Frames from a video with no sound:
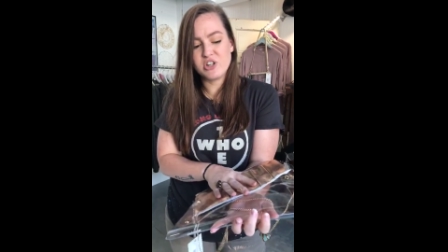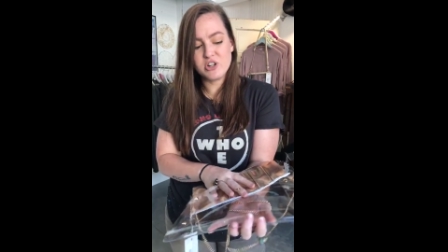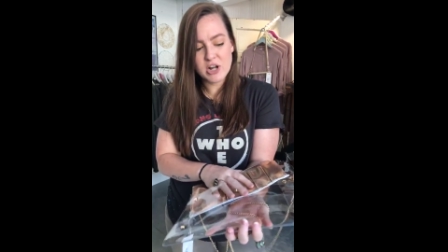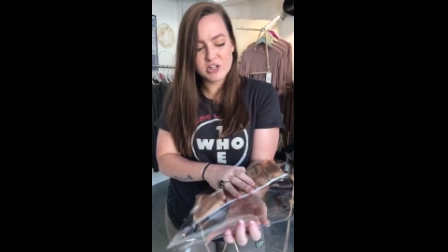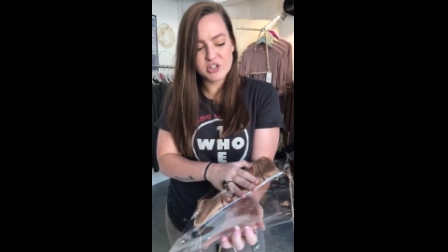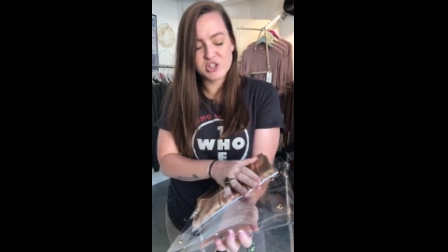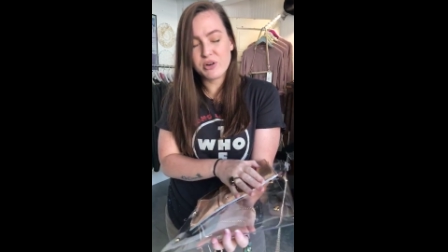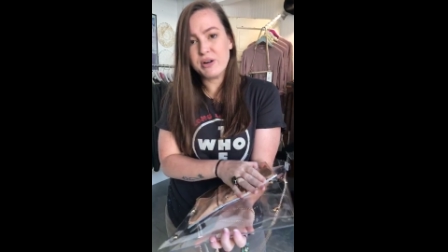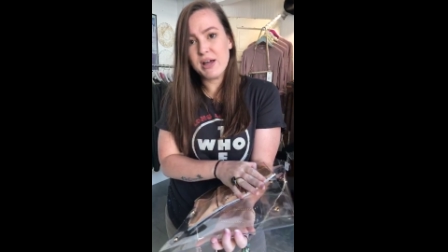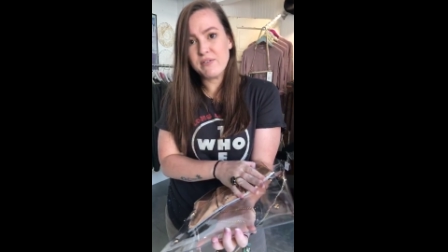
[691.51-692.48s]
You're not just
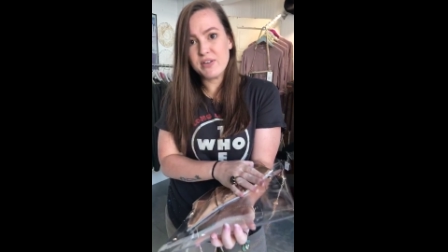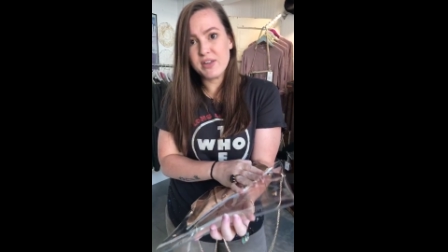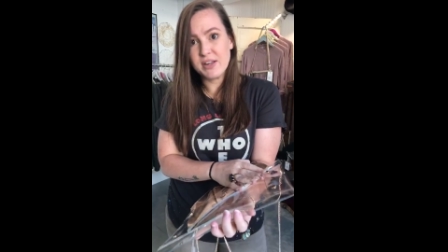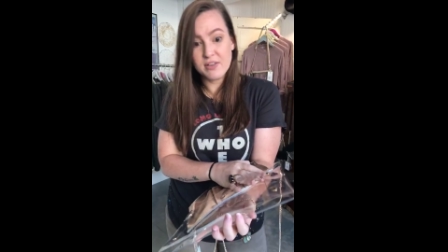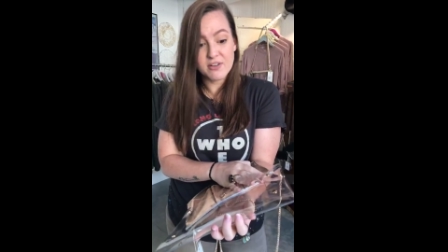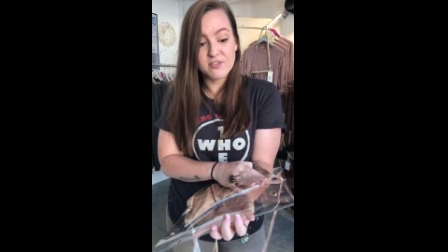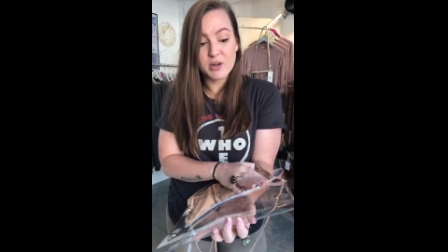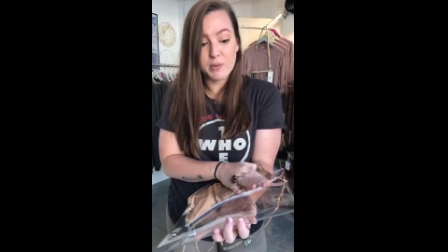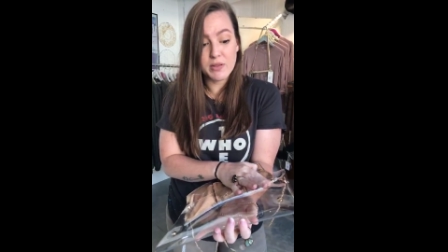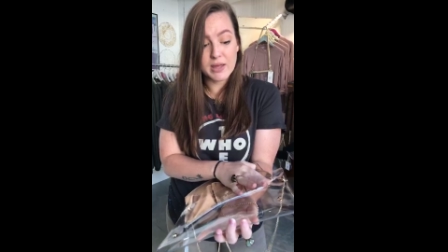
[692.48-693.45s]
throwing everything in there
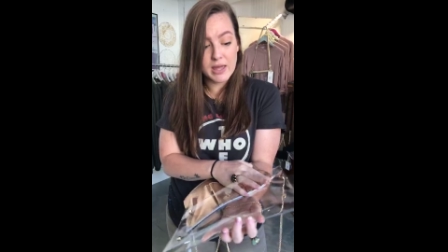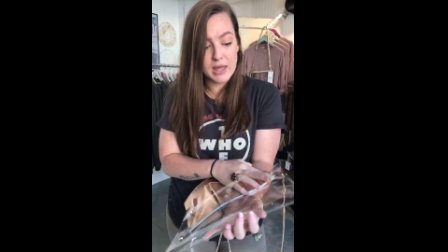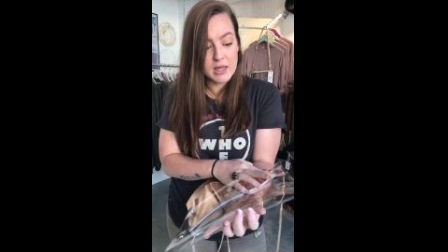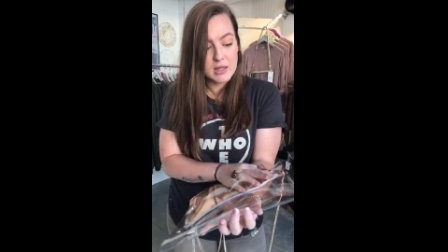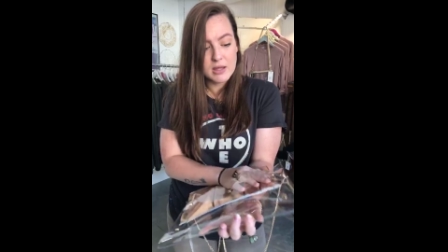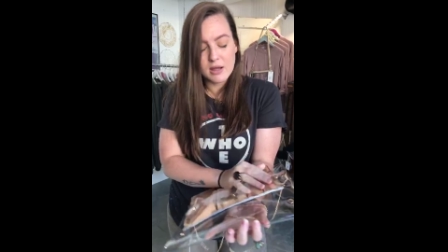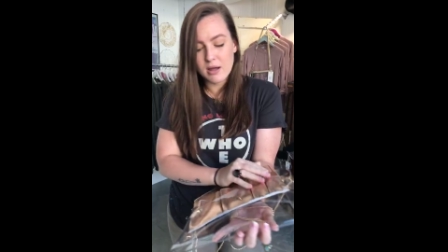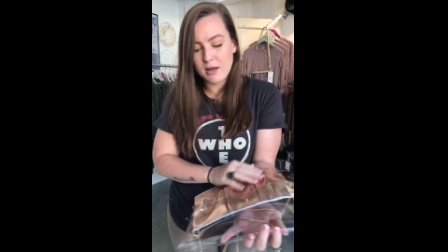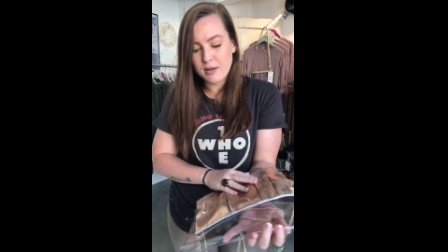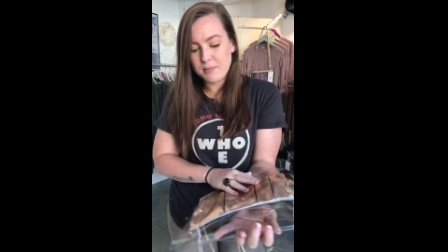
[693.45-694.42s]
free willy
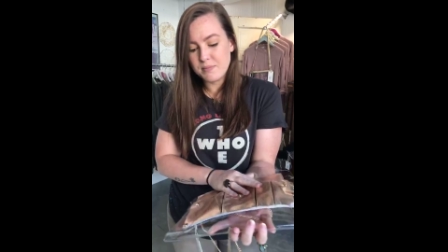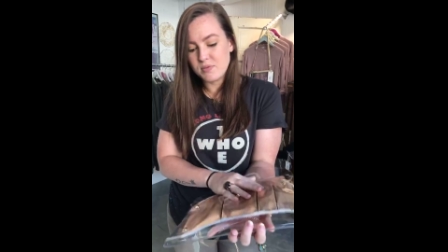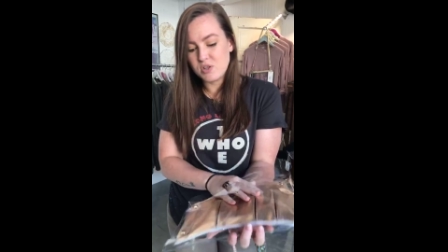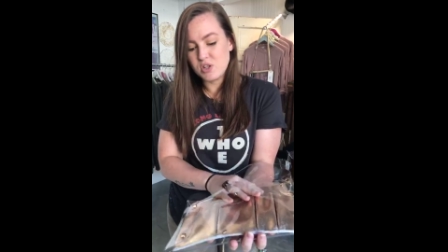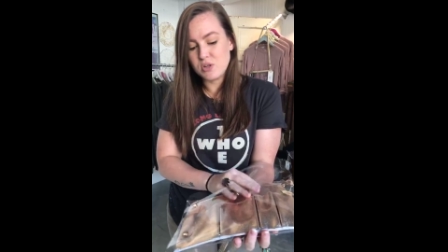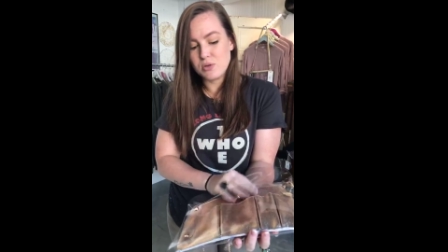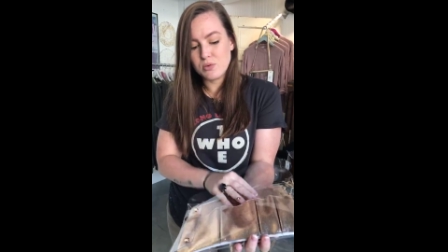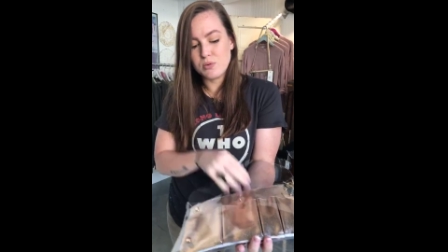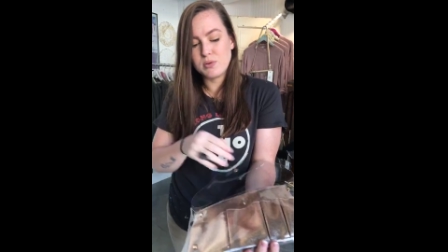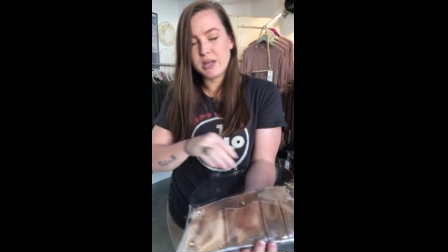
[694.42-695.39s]
um,
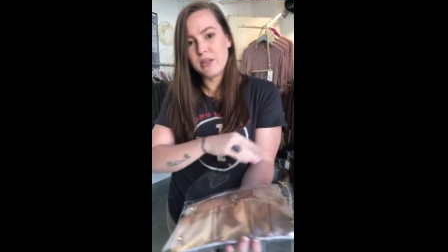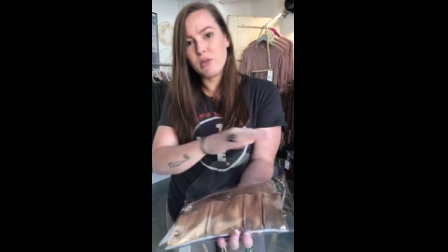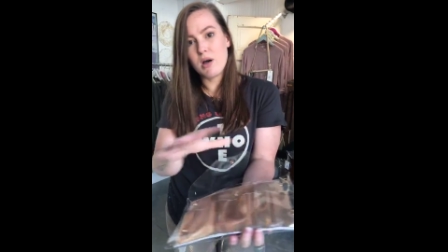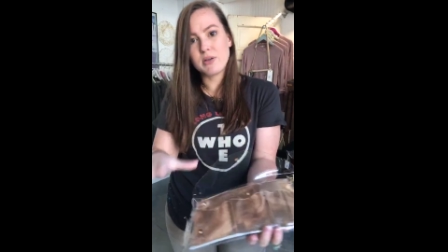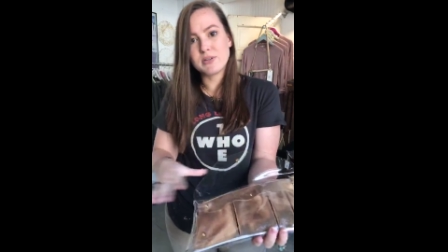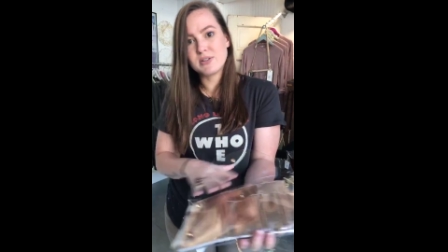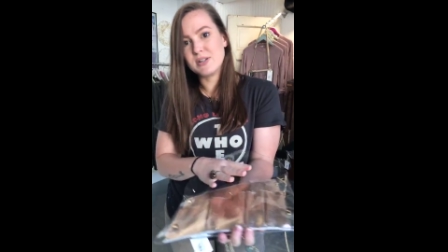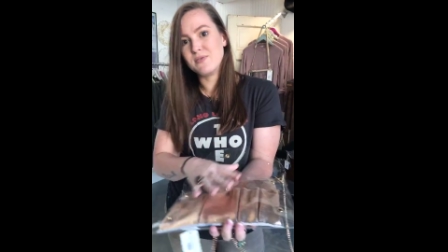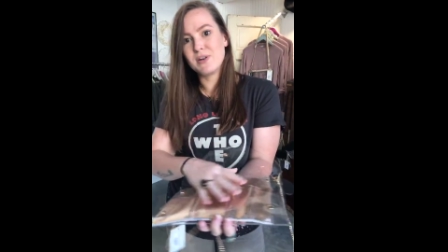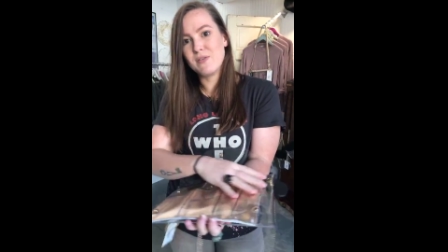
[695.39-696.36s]
to get lost
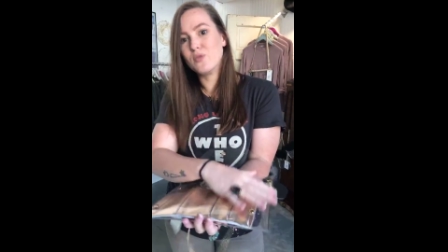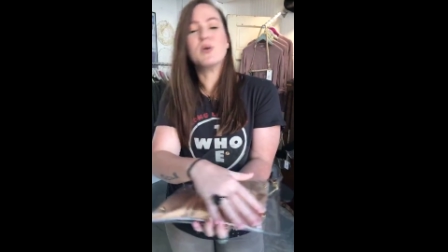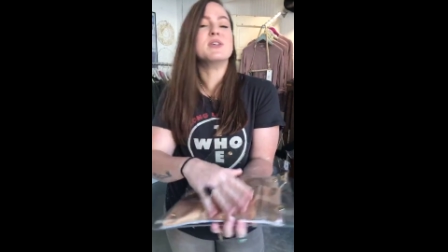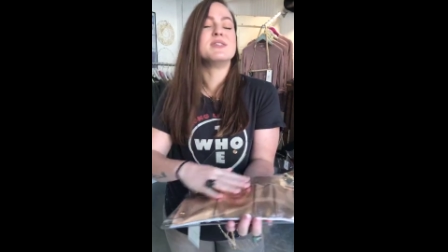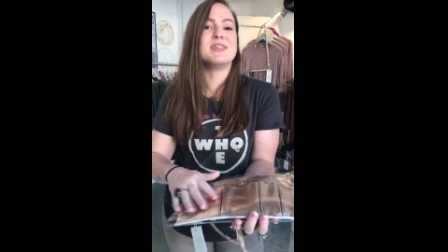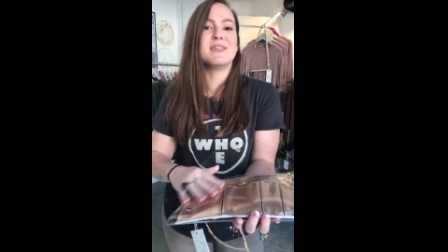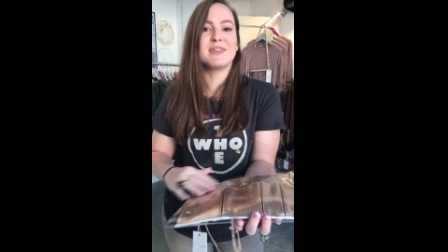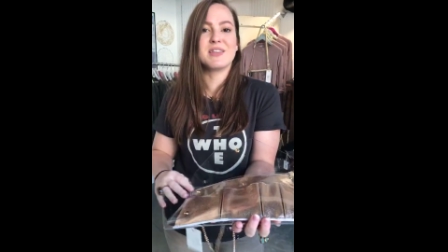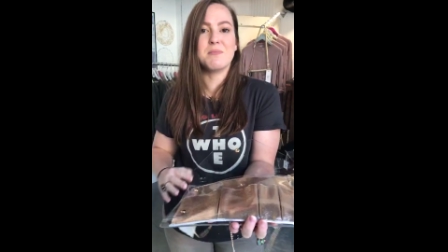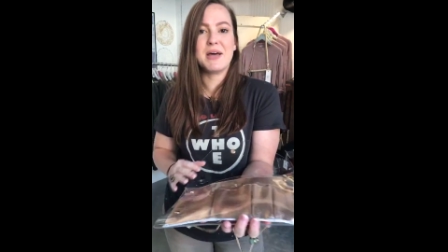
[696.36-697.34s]
and for everyone to see
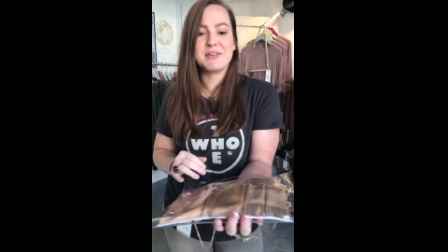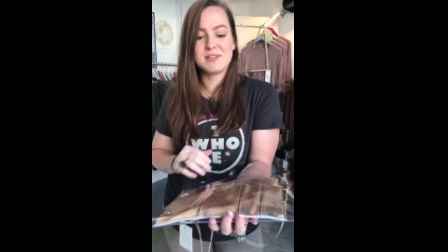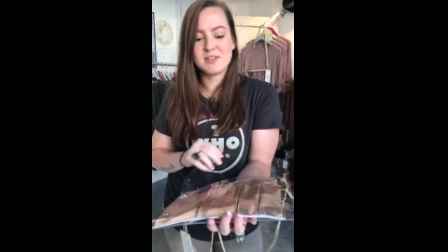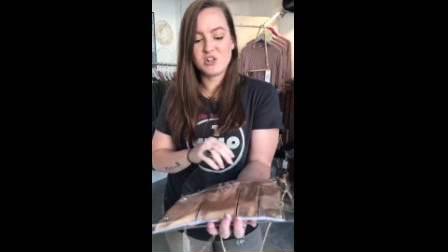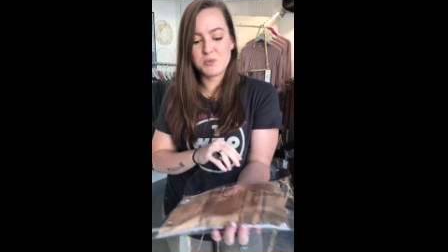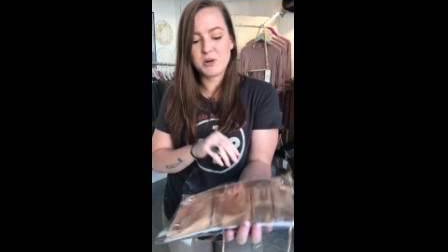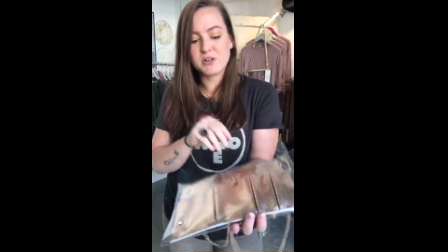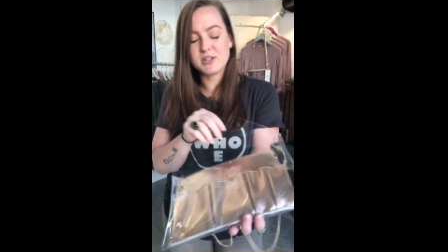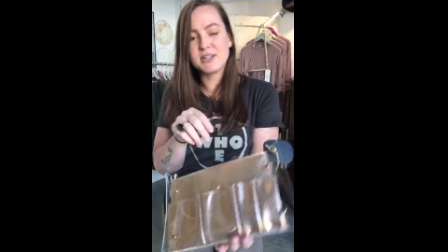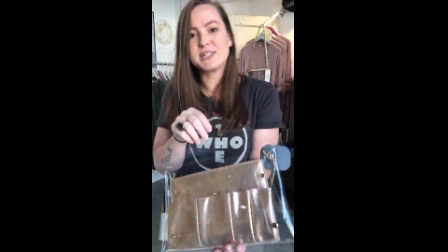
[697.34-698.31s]
like the mess that's in your
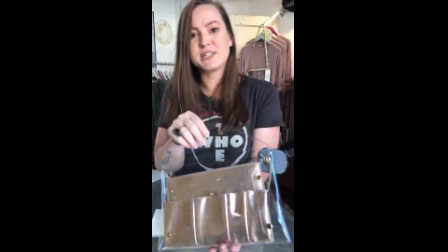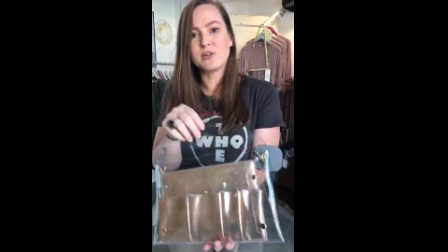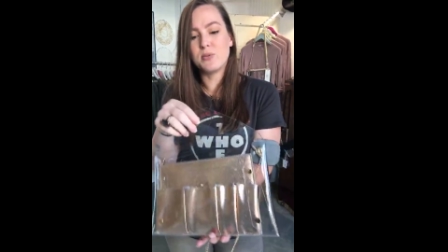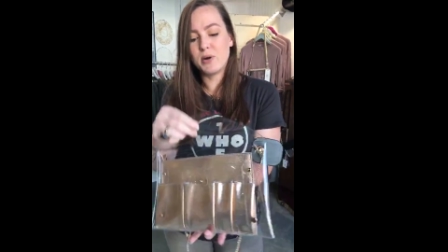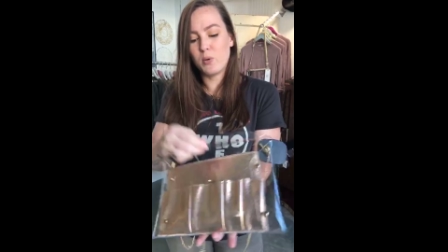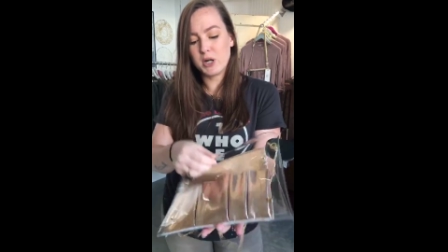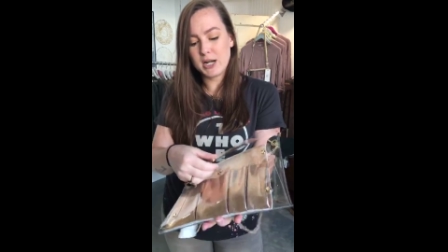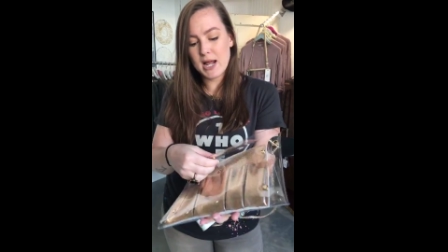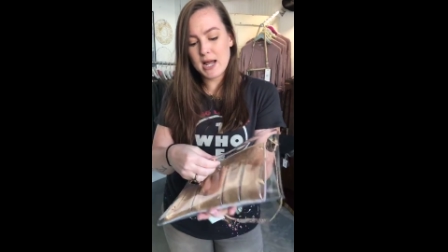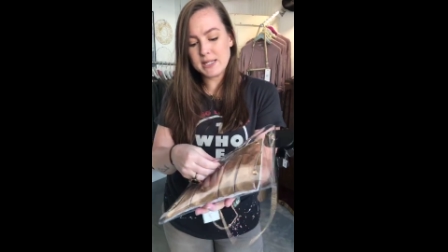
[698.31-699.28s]
purse. At least a little bit
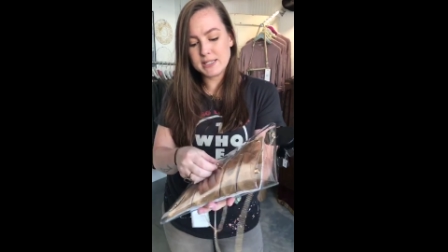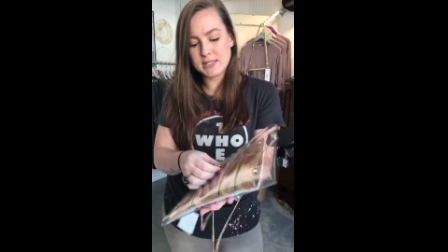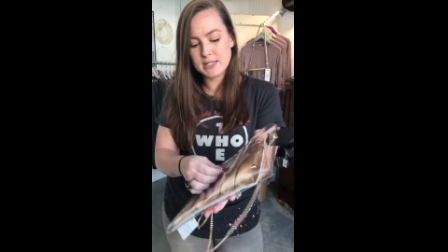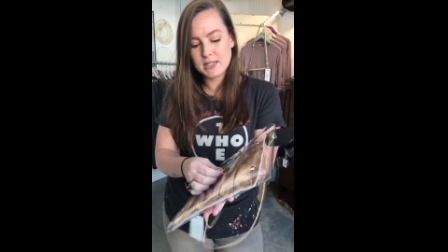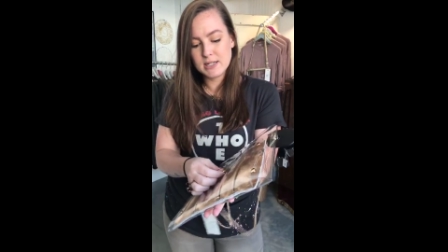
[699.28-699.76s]
organized.